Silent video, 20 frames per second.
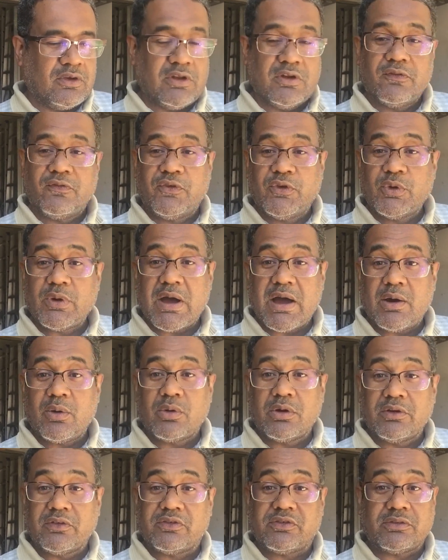In a few
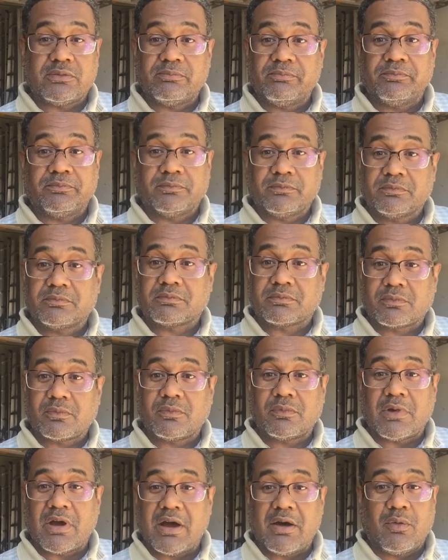hours,
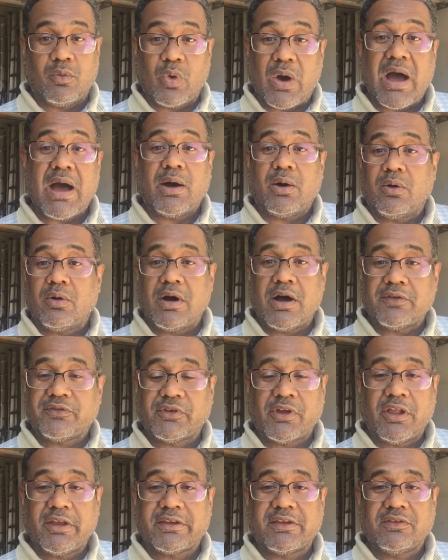wow, that's
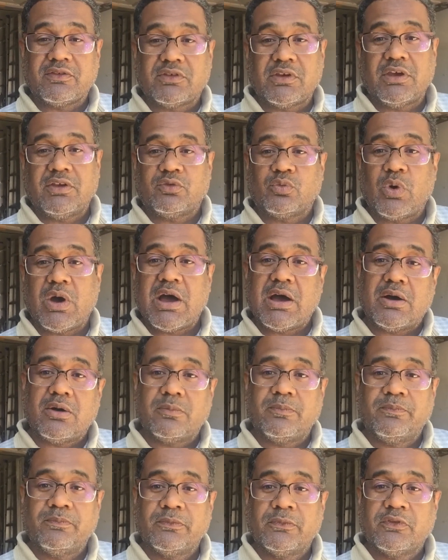all I can say is wow.
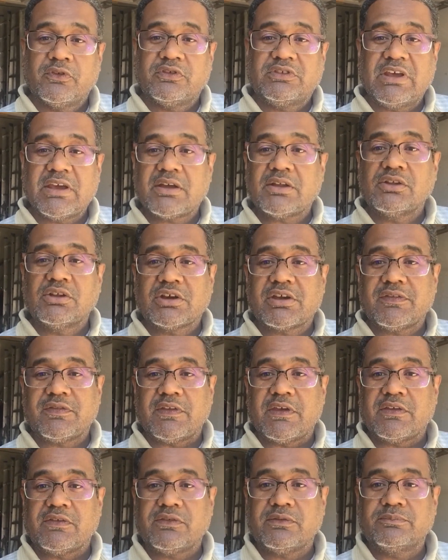Take a look at
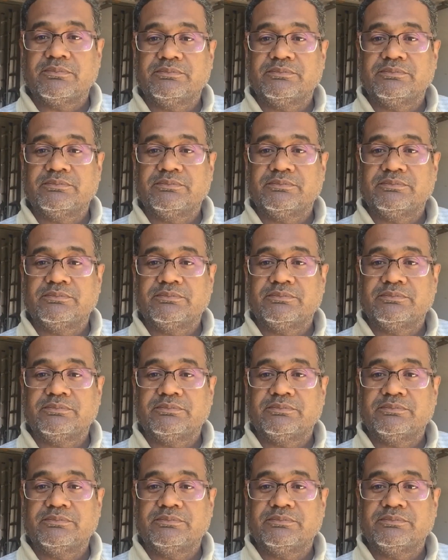this.